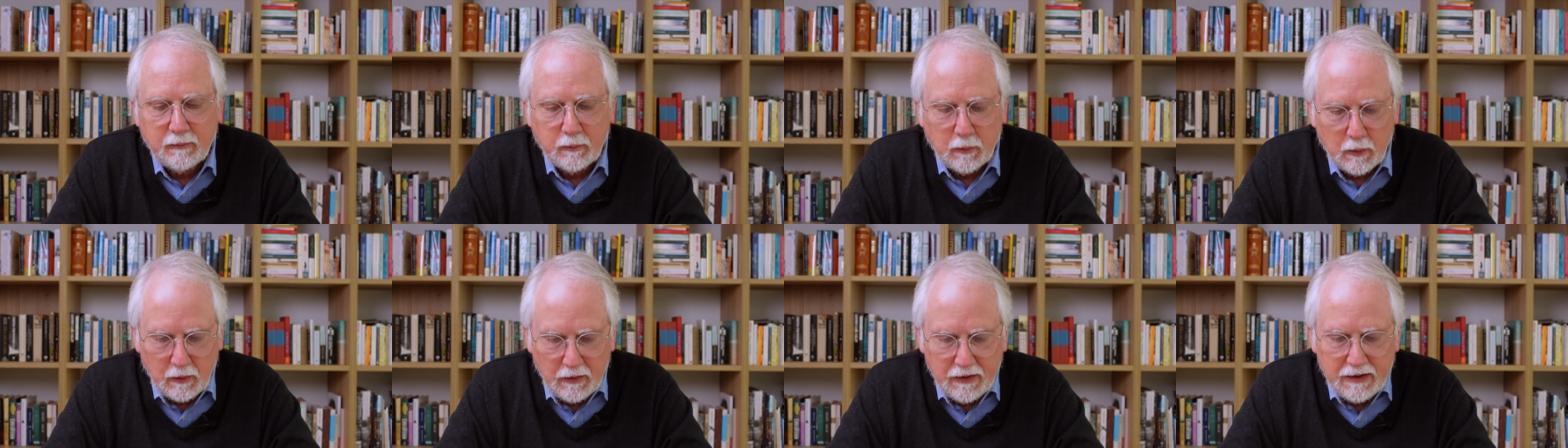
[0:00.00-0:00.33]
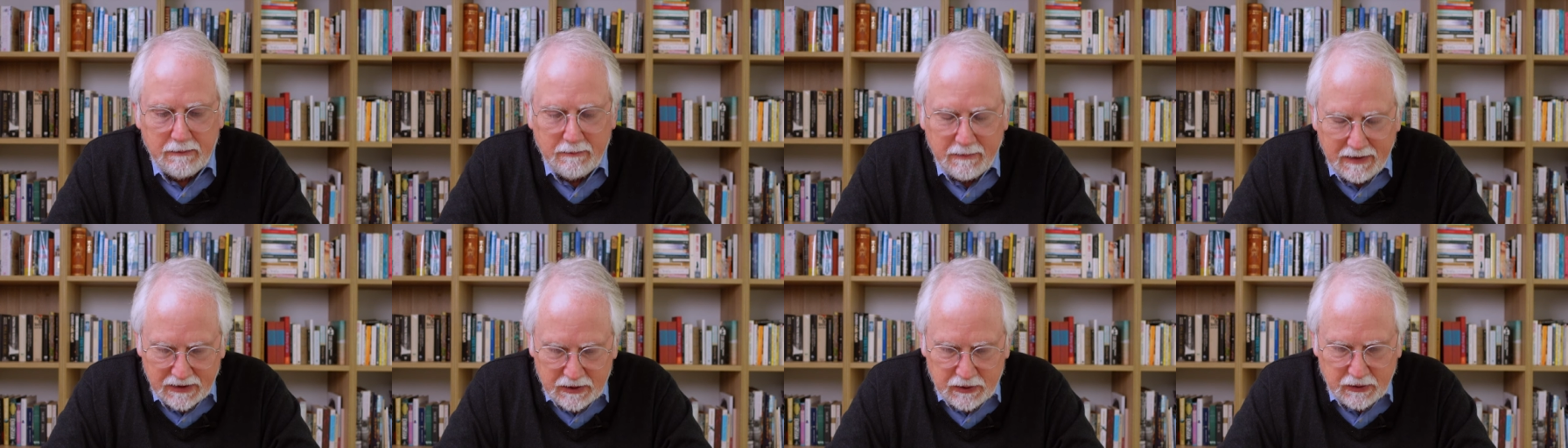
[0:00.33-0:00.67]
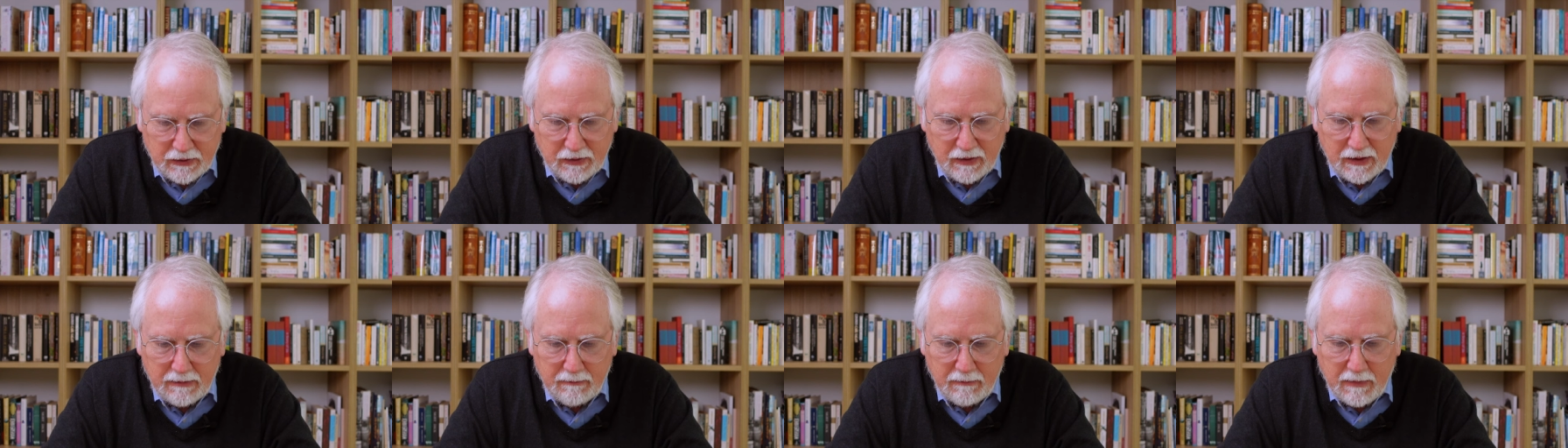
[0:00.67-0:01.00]
Roland
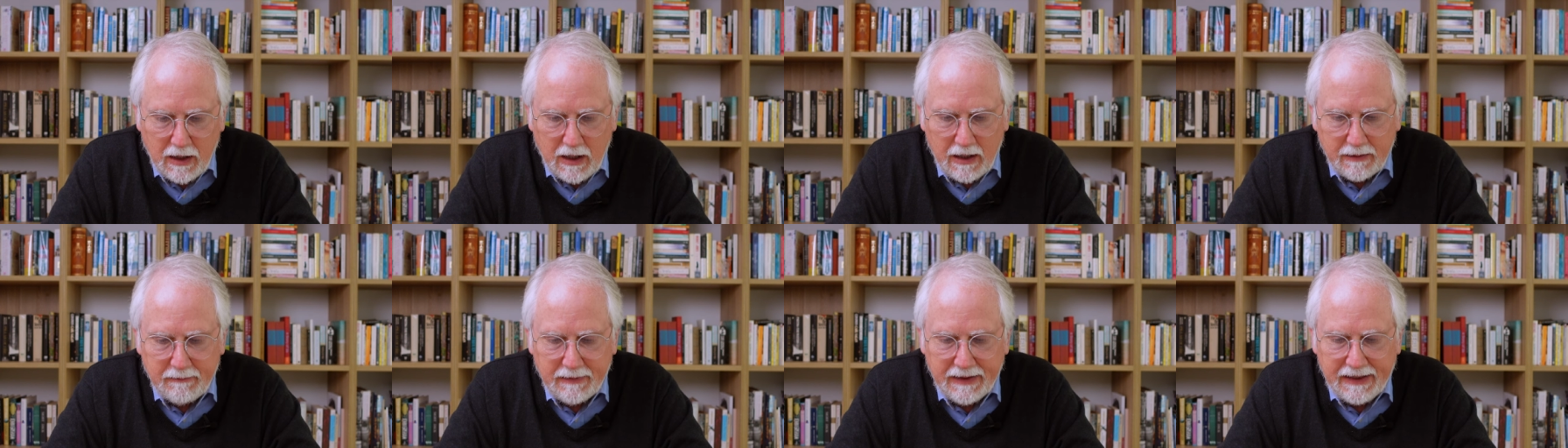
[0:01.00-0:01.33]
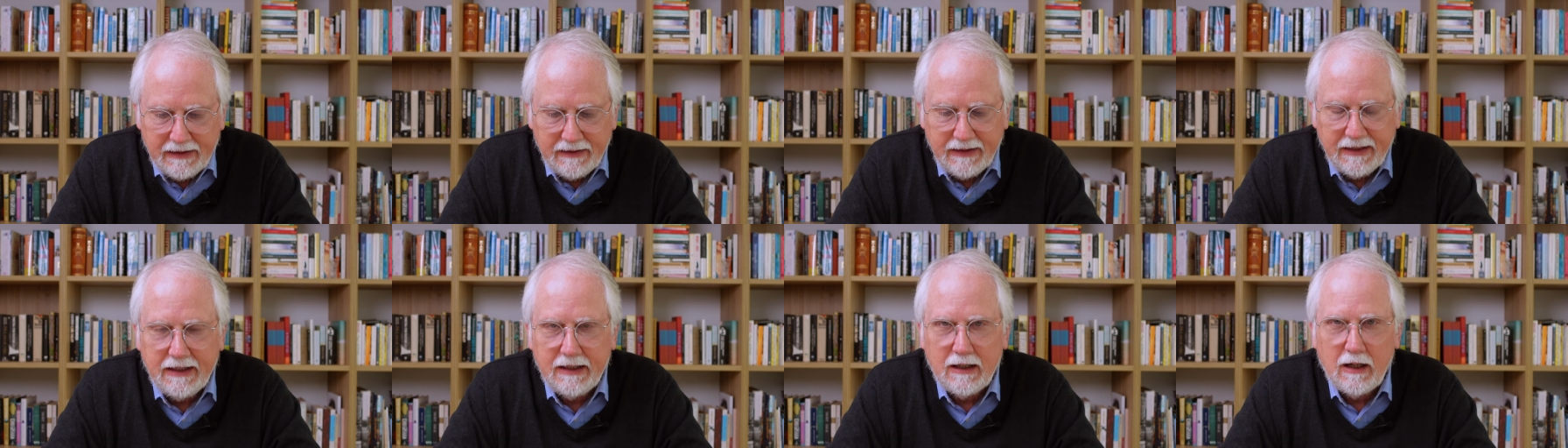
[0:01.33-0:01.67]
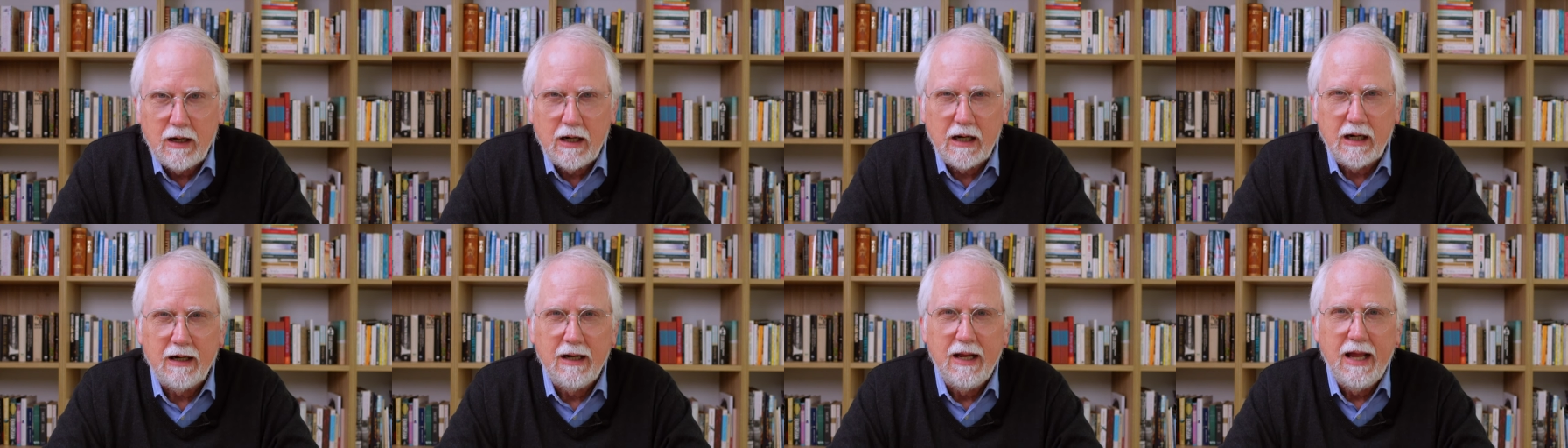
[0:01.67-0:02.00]
Mitchell and Maud Bailey,
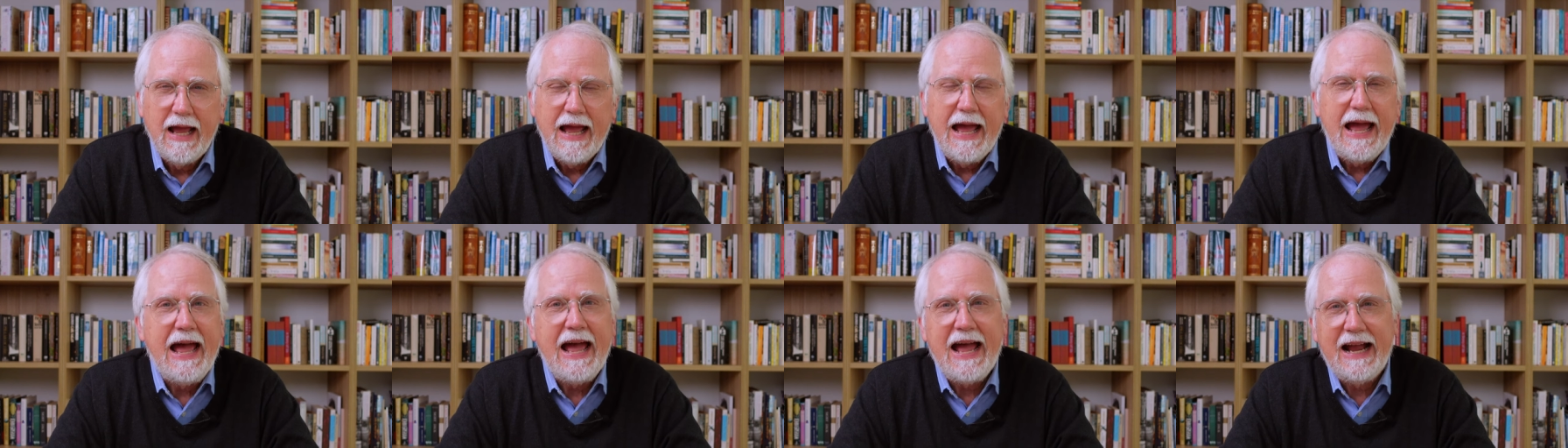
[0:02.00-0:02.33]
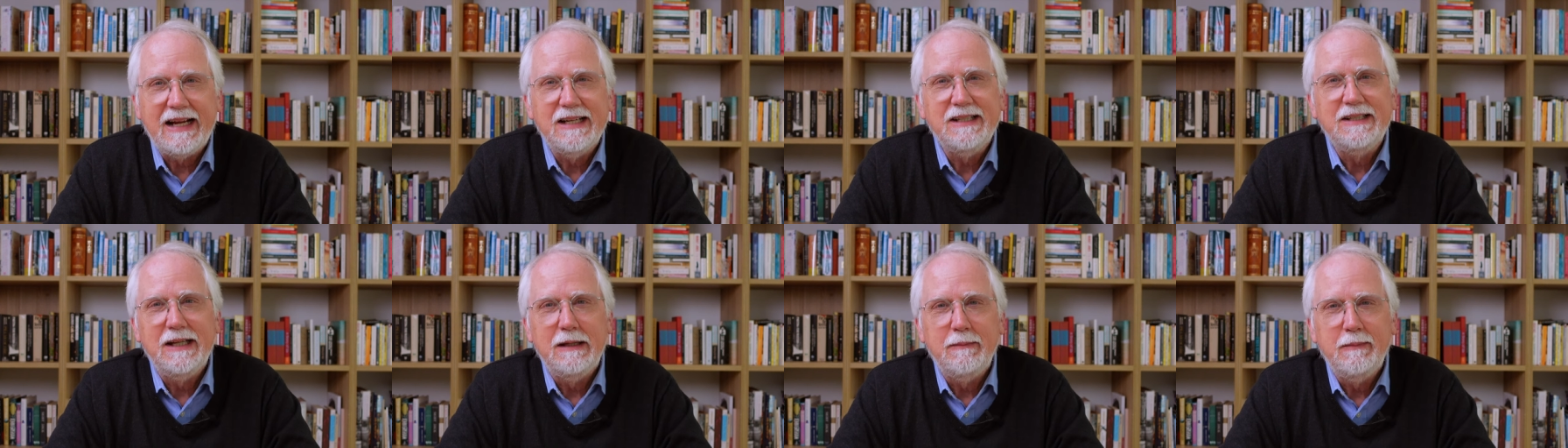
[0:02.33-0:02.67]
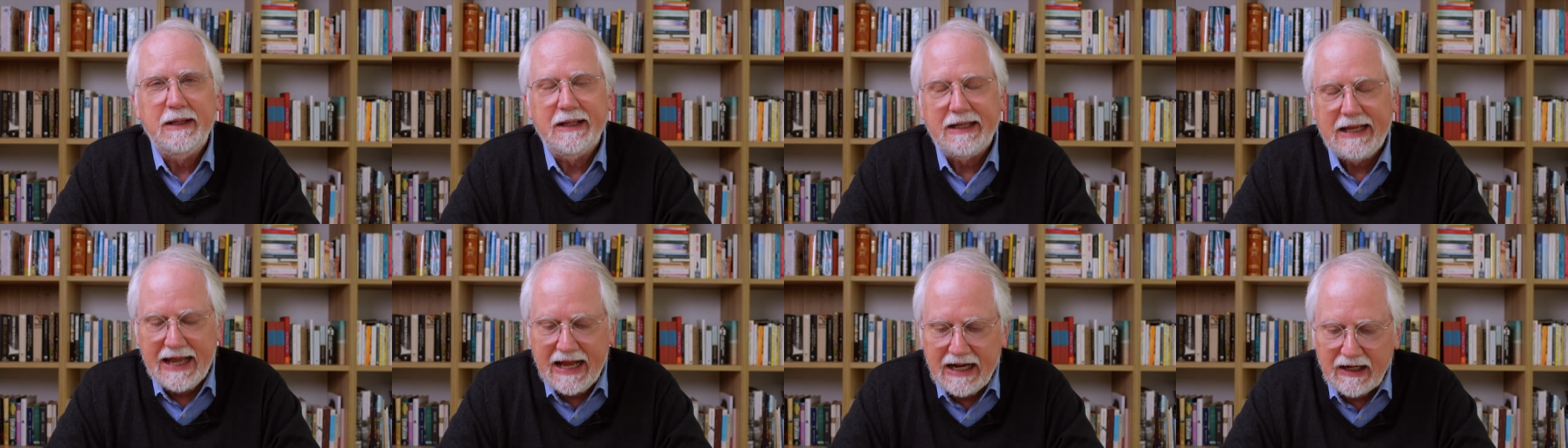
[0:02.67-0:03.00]
are
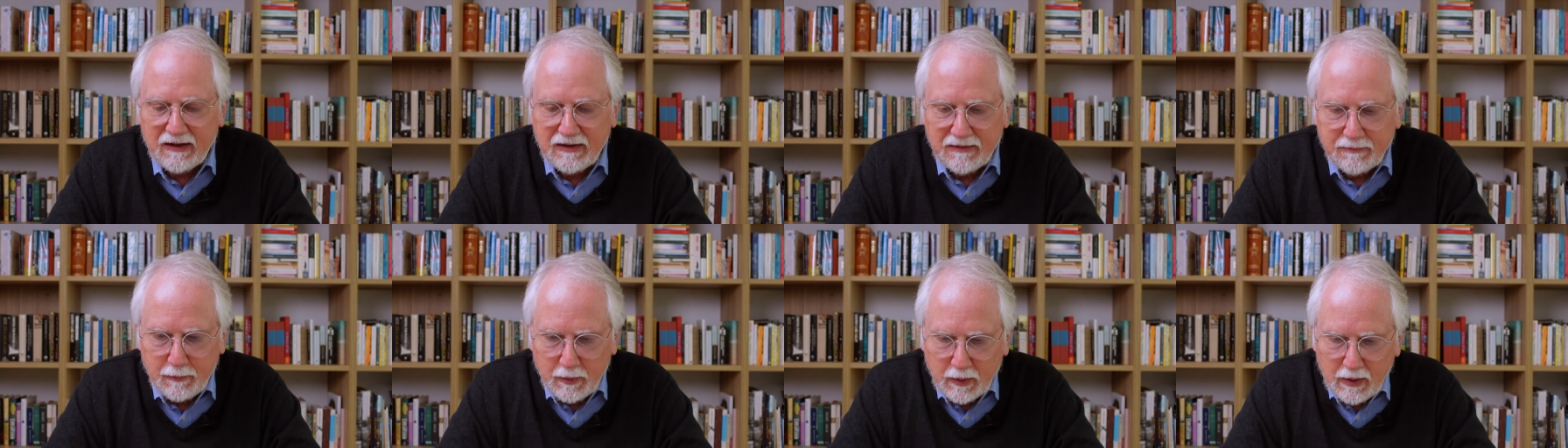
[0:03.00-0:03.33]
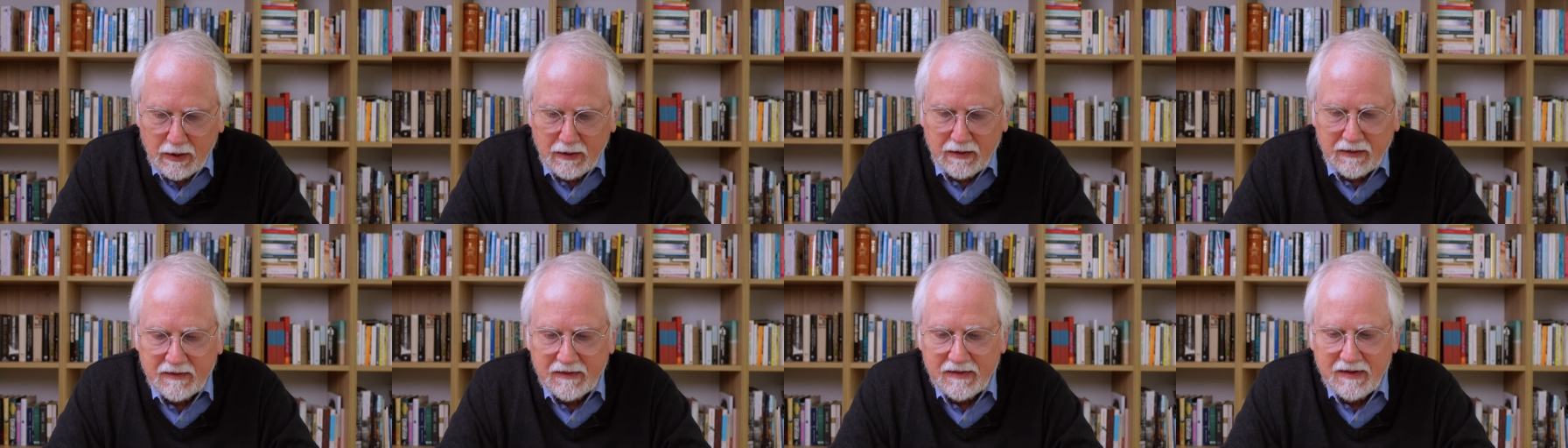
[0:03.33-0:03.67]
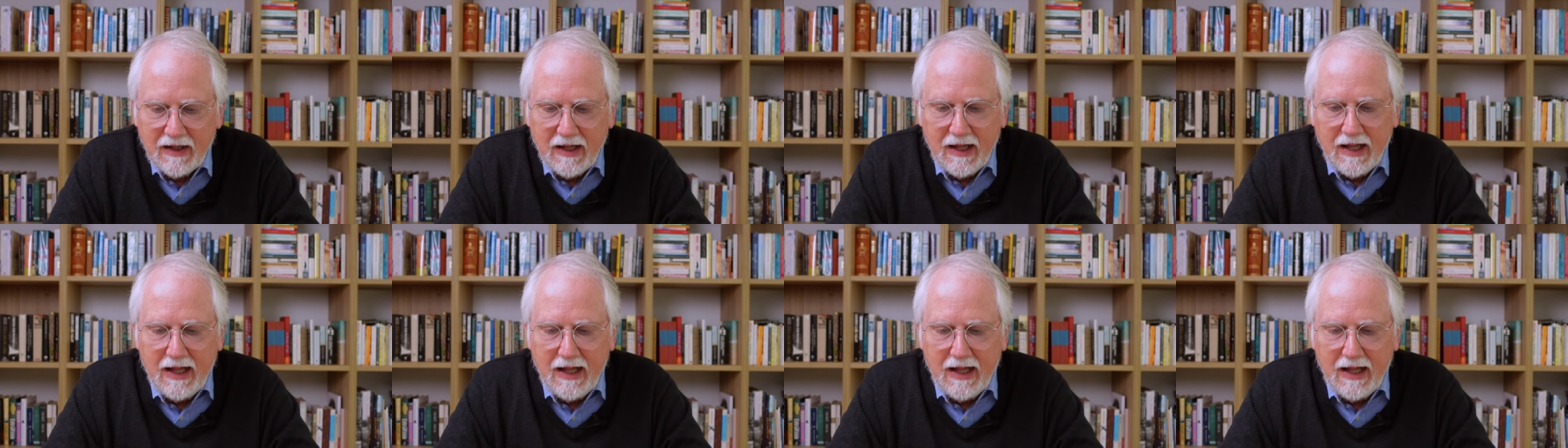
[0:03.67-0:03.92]
academic experts